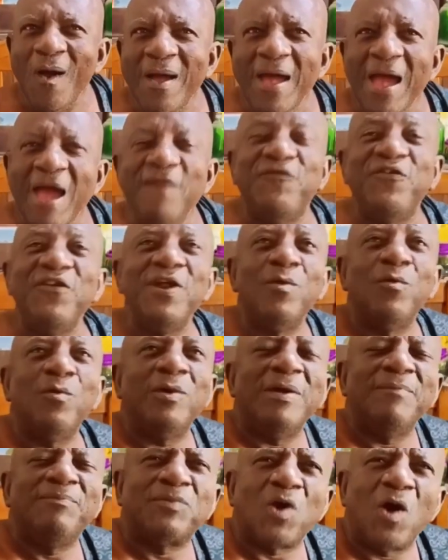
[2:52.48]

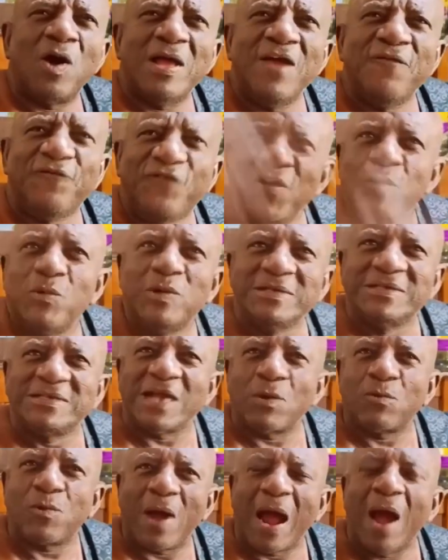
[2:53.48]
Everyone's a
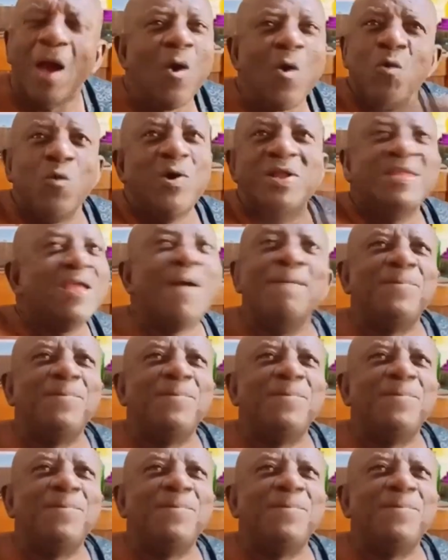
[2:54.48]
qua. Wouldn't you be